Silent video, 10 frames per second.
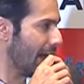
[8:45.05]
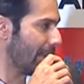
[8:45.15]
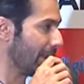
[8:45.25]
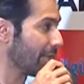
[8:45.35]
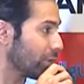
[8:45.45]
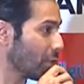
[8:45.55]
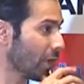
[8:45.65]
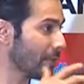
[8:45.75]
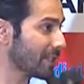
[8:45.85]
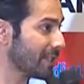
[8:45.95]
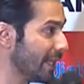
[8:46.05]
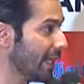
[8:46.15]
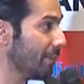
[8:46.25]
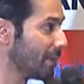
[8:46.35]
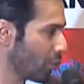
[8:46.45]
I mean, I've grown up
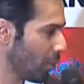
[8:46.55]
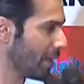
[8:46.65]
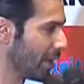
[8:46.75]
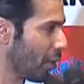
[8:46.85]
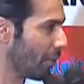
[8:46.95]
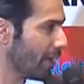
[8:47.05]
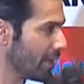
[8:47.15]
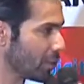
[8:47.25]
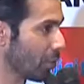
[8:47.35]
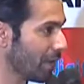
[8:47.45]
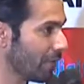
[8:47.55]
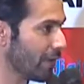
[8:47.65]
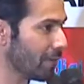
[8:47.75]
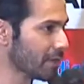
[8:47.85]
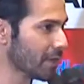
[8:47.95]
seeing him in so many comedies, so many
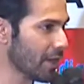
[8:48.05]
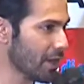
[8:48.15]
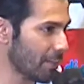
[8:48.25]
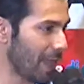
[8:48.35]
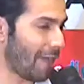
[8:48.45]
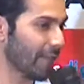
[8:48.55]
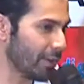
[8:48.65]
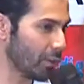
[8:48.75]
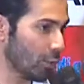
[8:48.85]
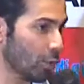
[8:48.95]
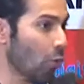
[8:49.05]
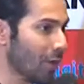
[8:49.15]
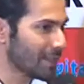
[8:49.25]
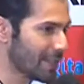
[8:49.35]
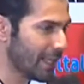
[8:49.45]
films, but having to
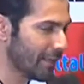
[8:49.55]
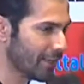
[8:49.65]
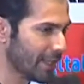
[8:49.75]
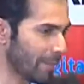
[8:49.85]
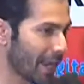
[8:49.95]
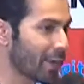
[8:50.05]
do a scene with him.